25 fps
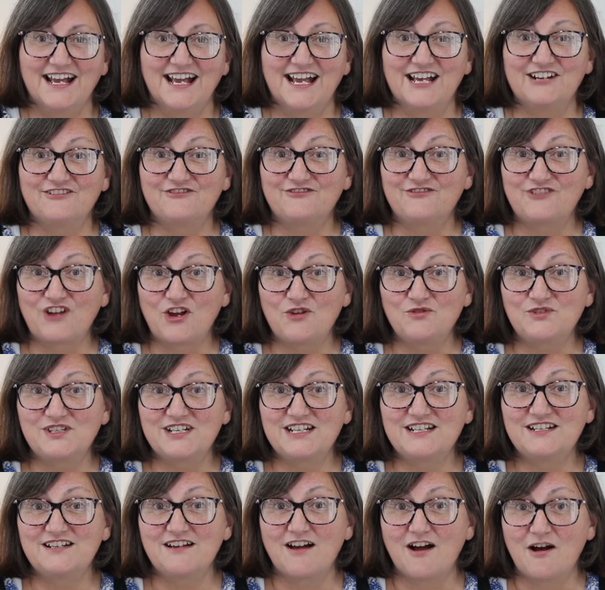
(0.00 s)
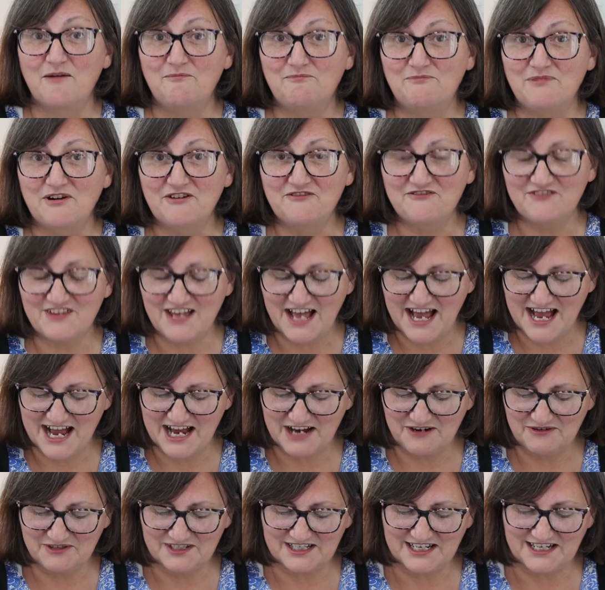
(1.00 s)
It floated above the
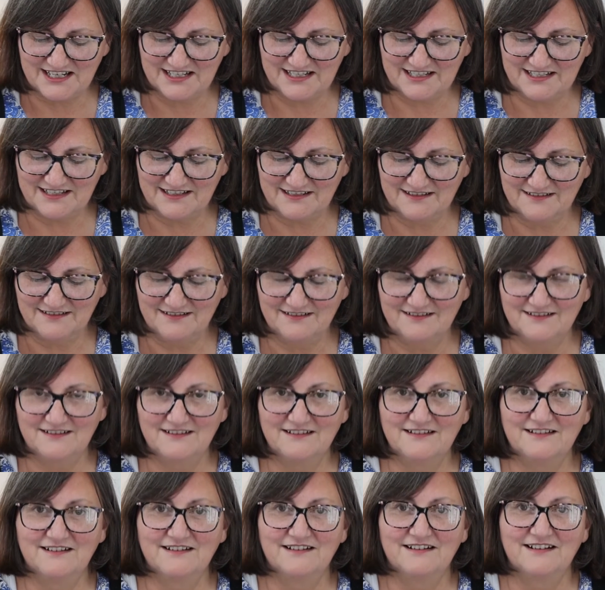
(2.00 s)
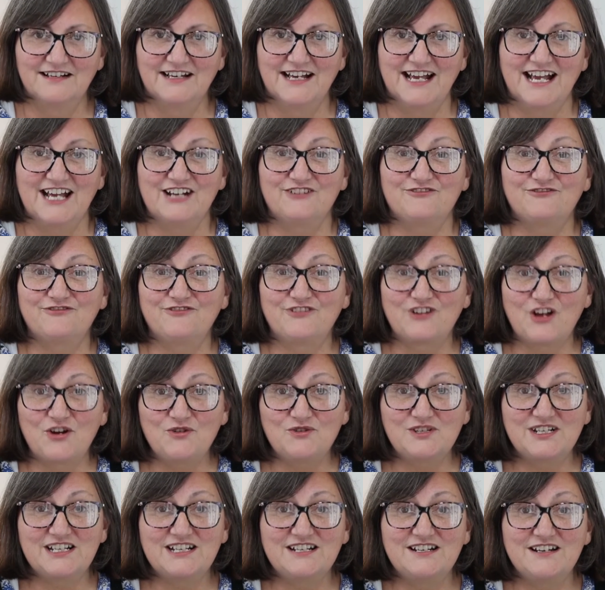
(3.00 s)
houses. It
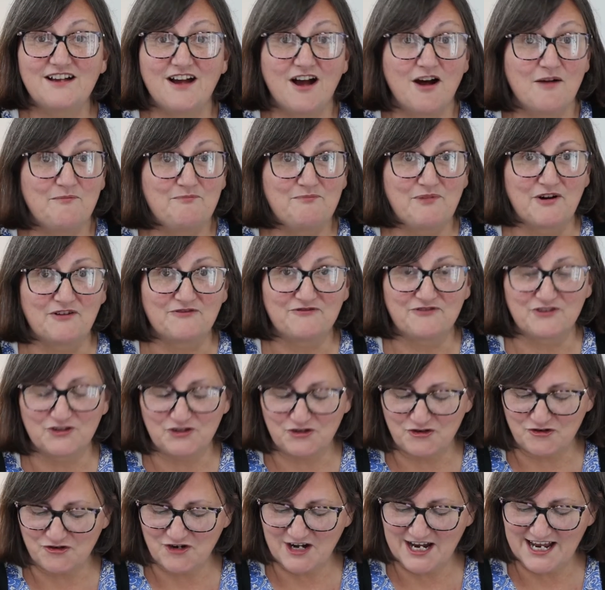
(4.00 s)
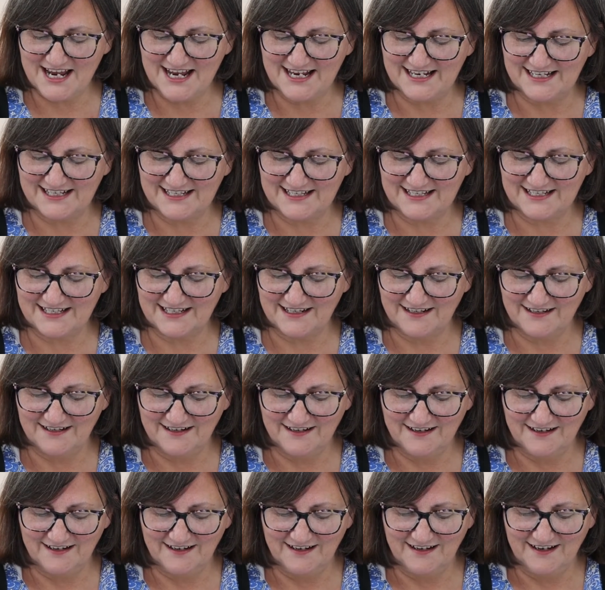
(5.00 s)
floated above the trees.
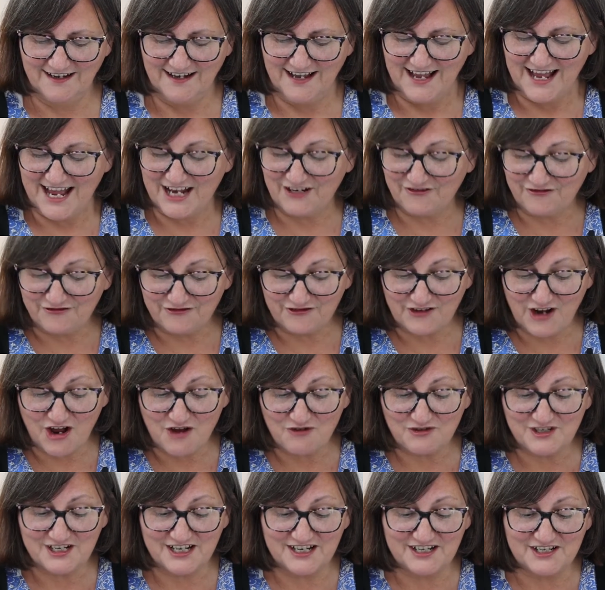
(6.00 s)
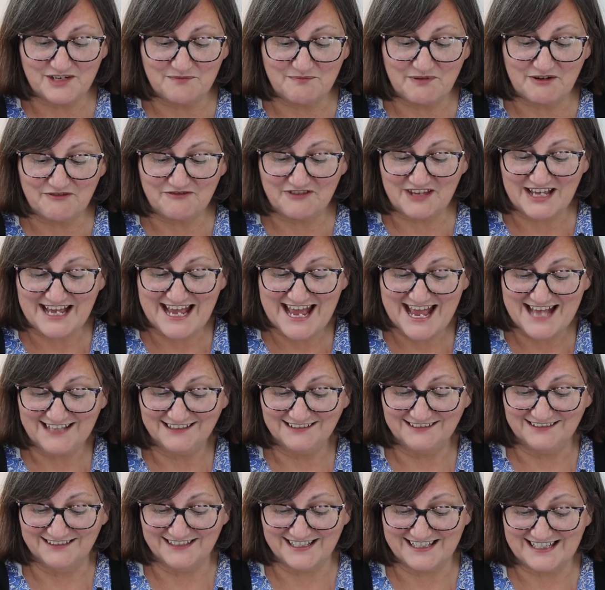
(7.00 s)
It floated above the
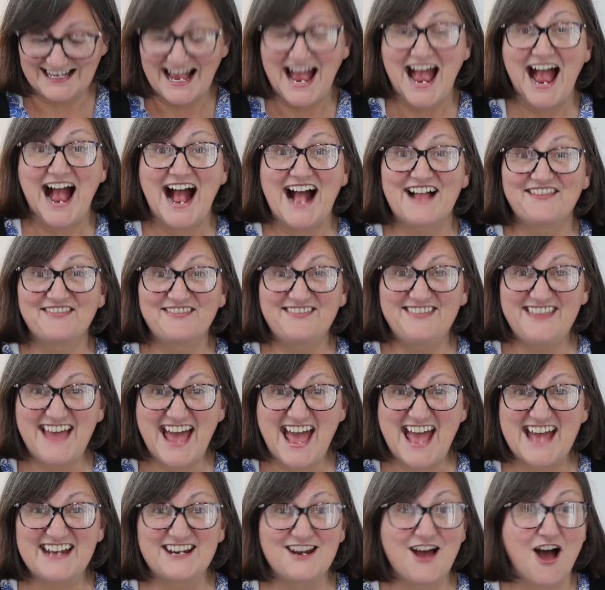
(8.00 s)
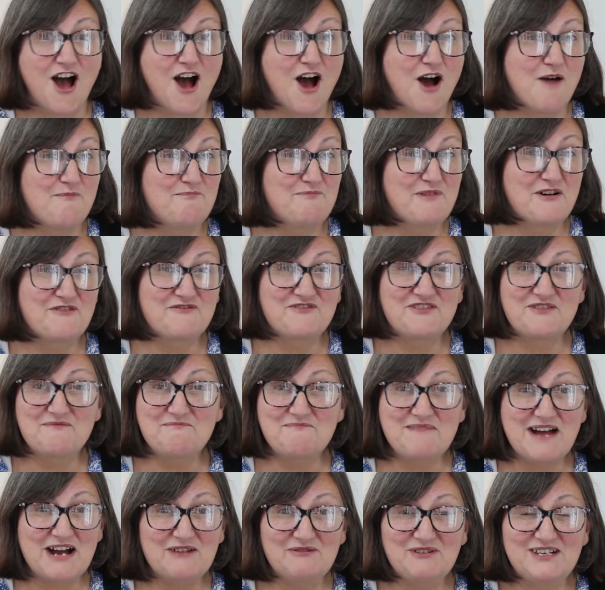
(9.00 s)
hills and then above the
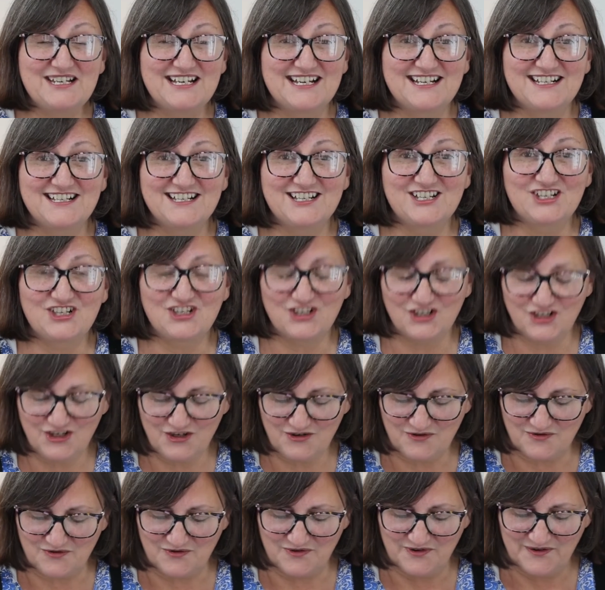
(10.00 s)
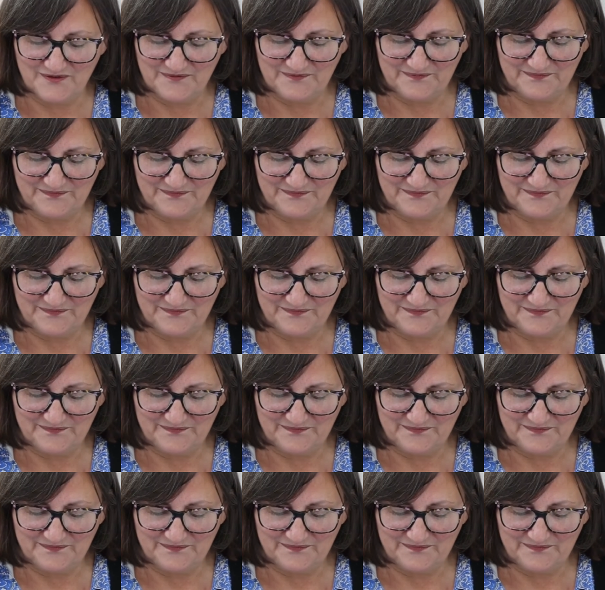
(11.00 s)
mountains too.